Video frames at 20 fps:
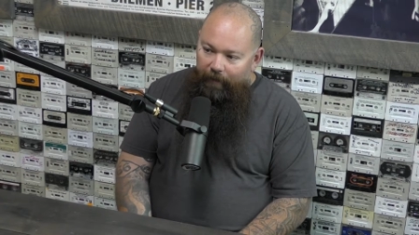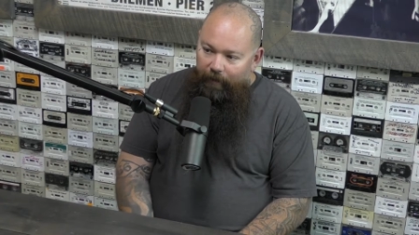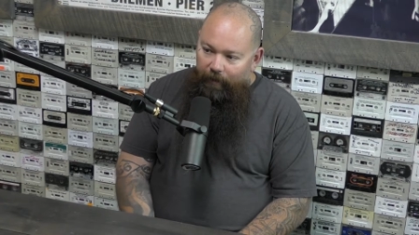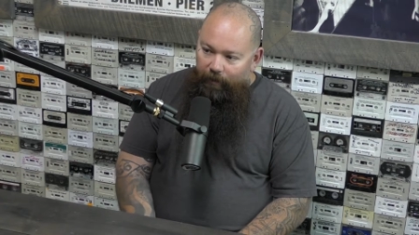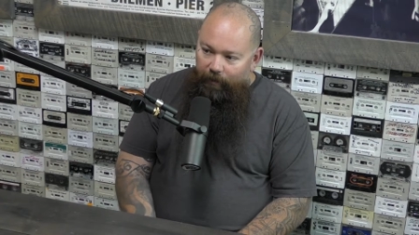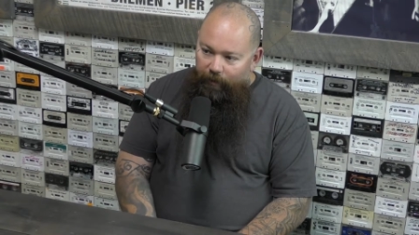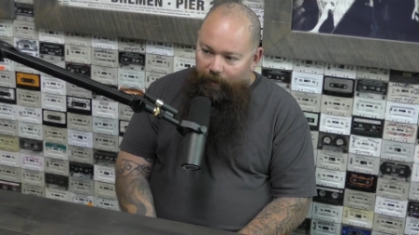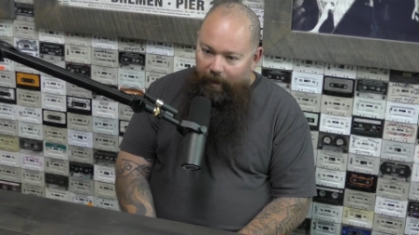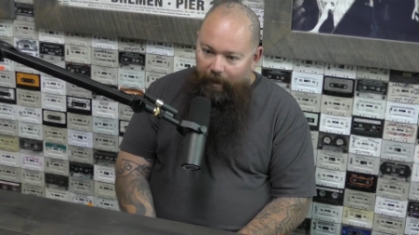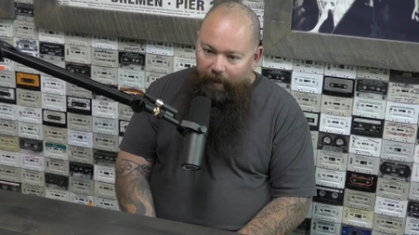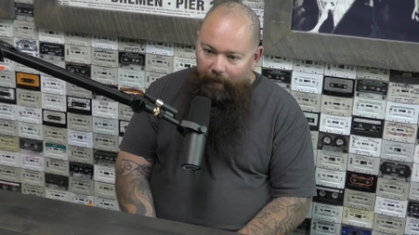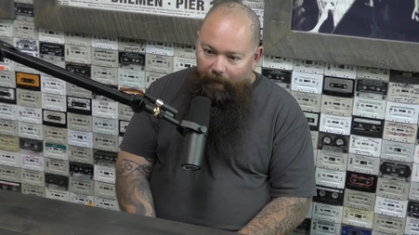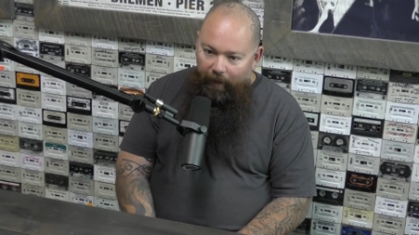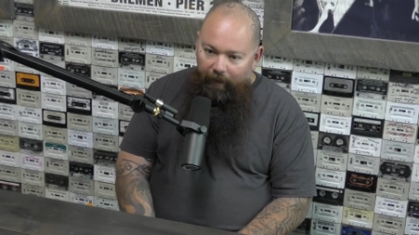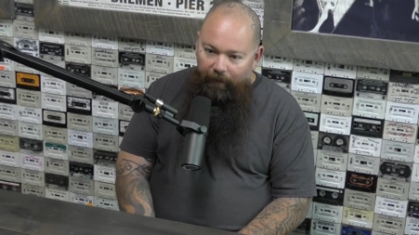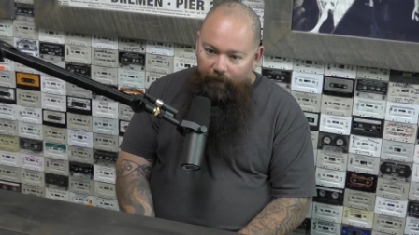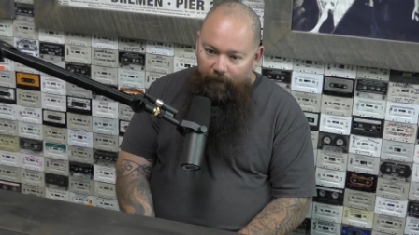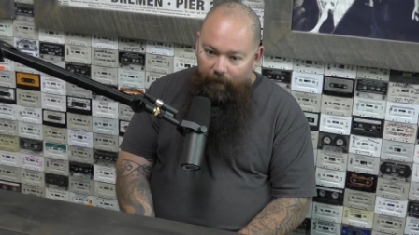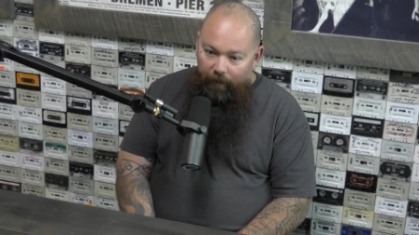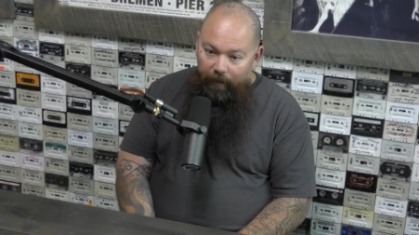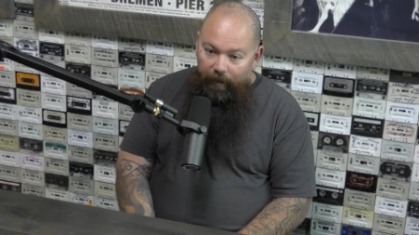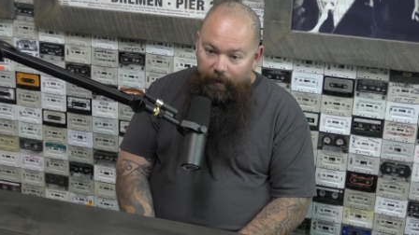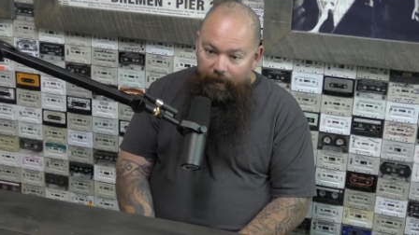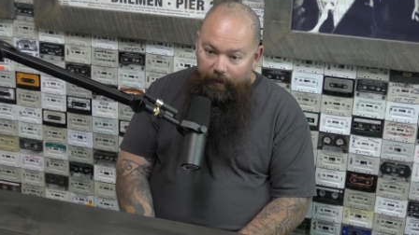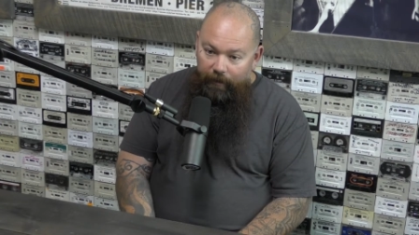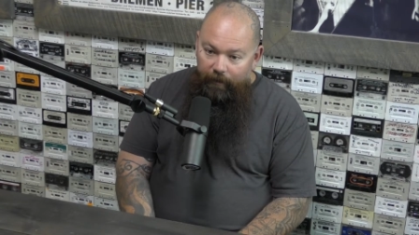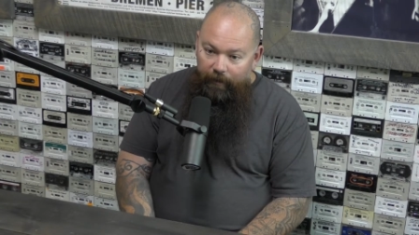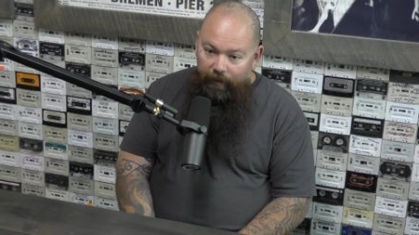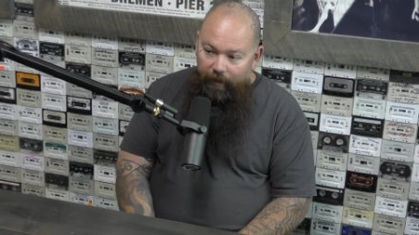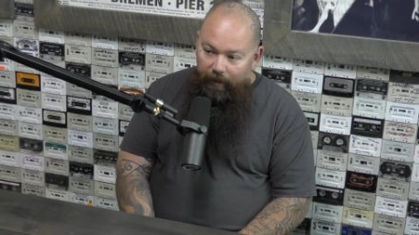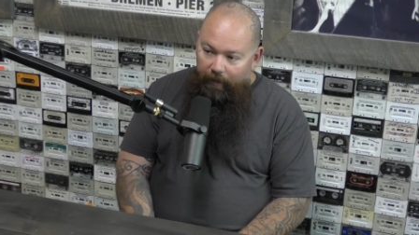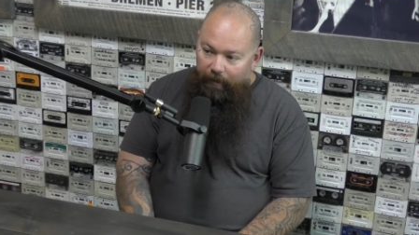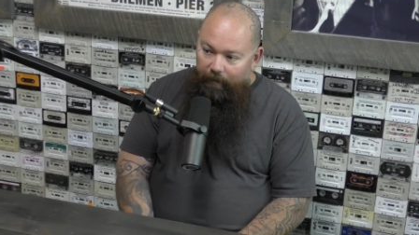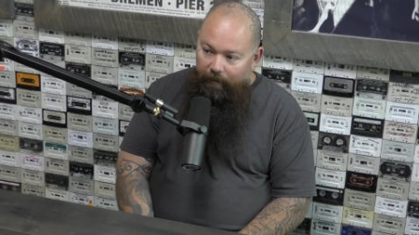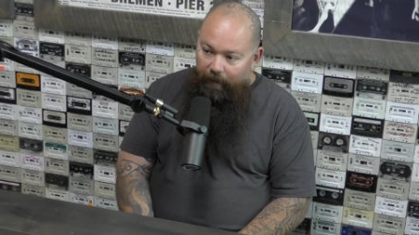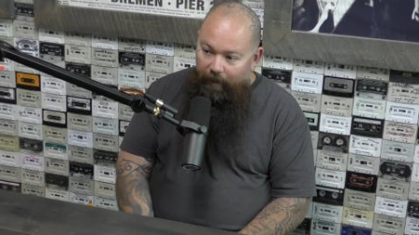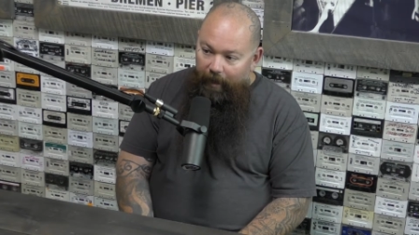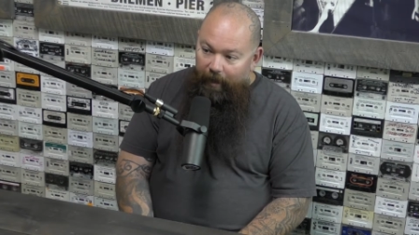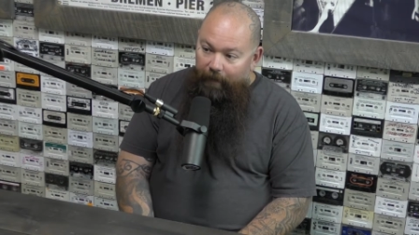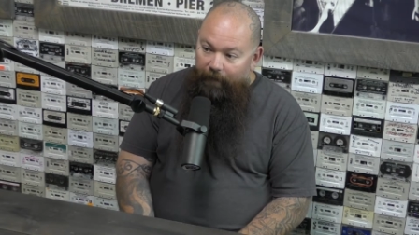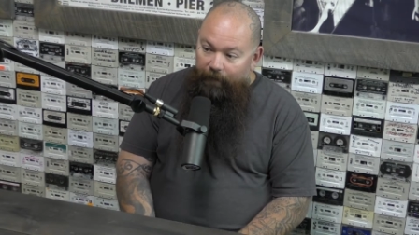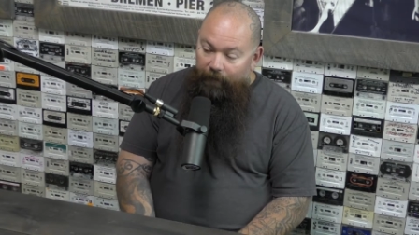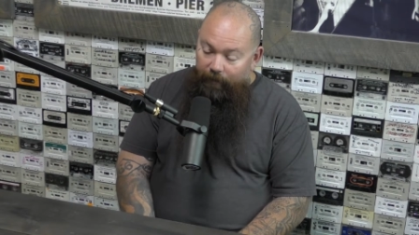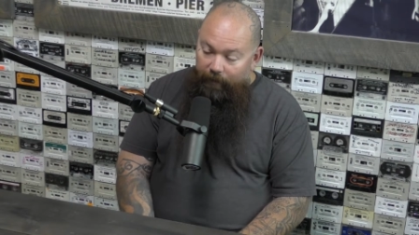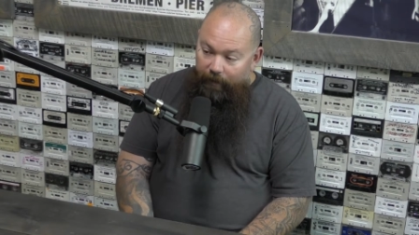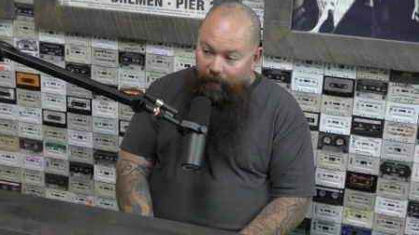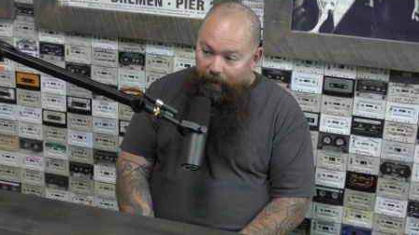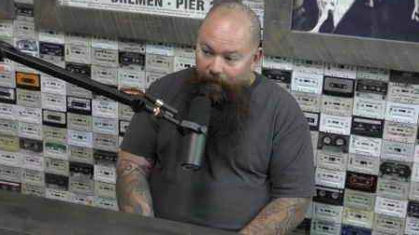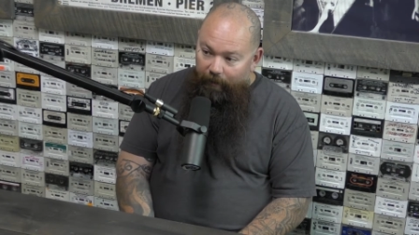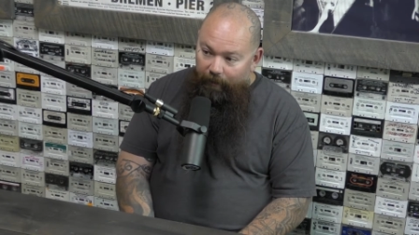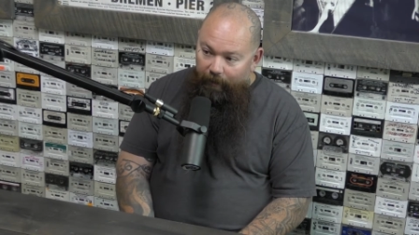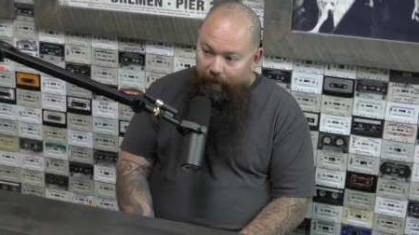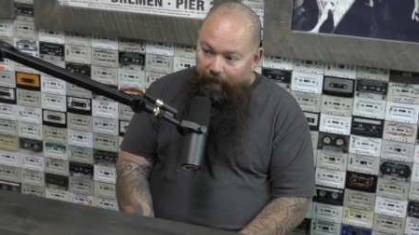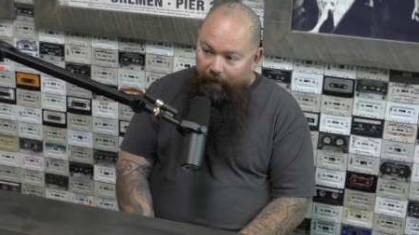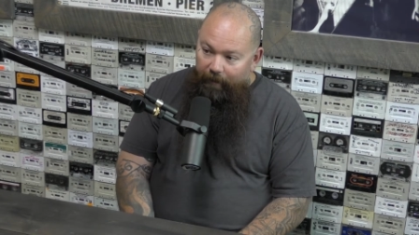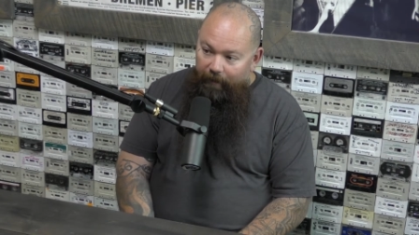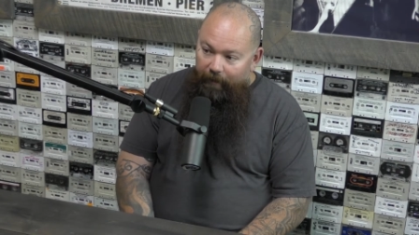you know, you had to pay for a picture with him and for his autograph.